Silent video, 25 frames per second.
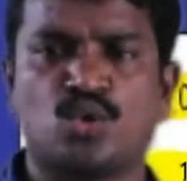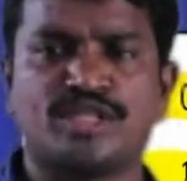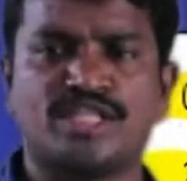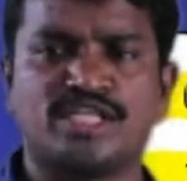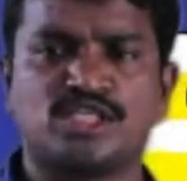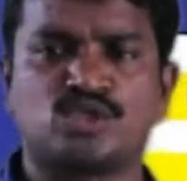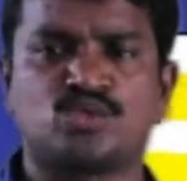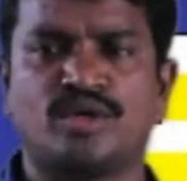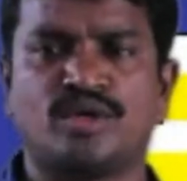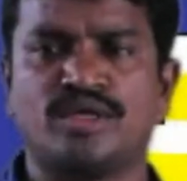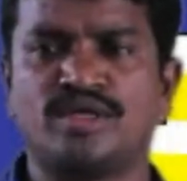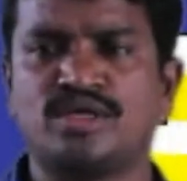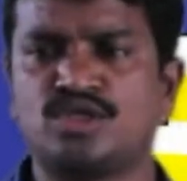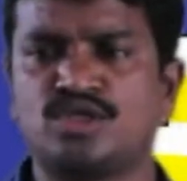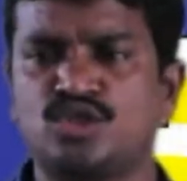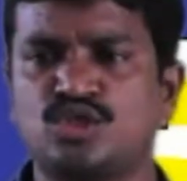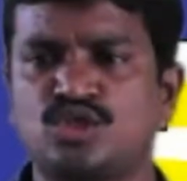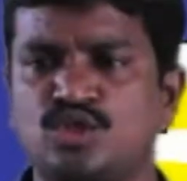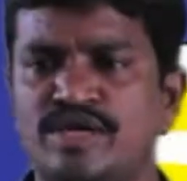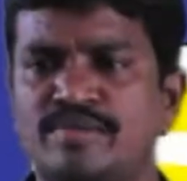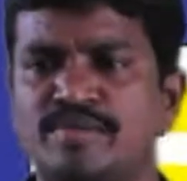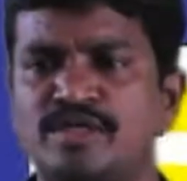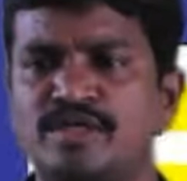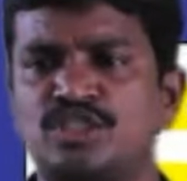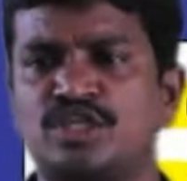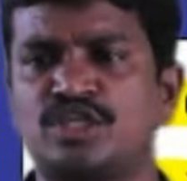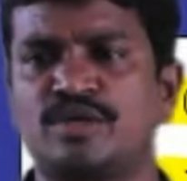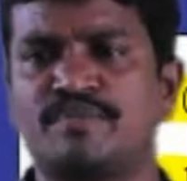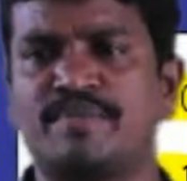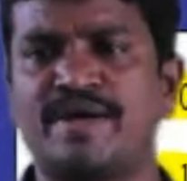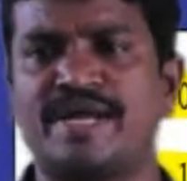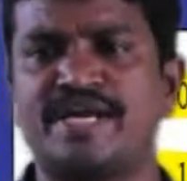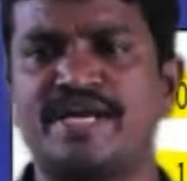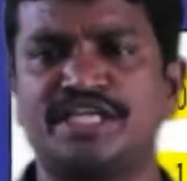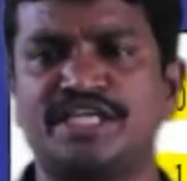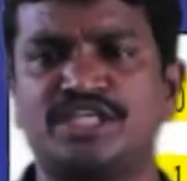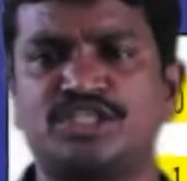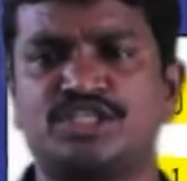this one, 2-dimensional
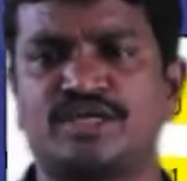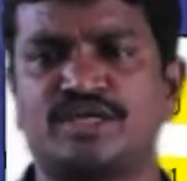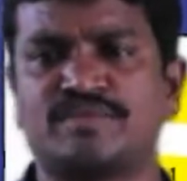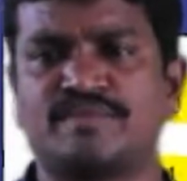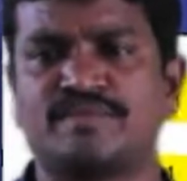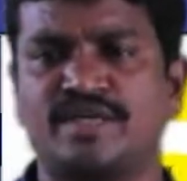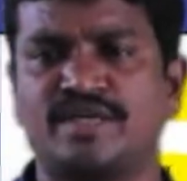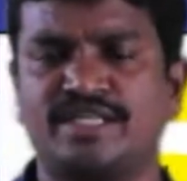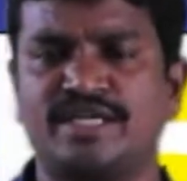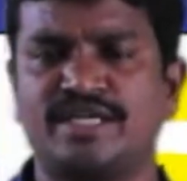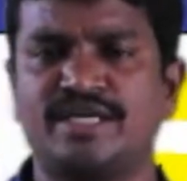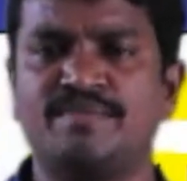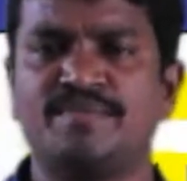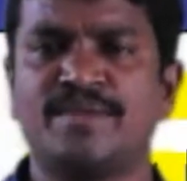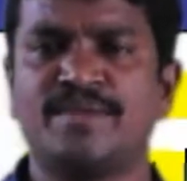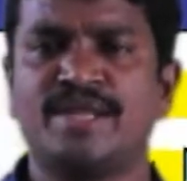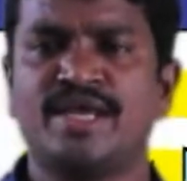parity check method.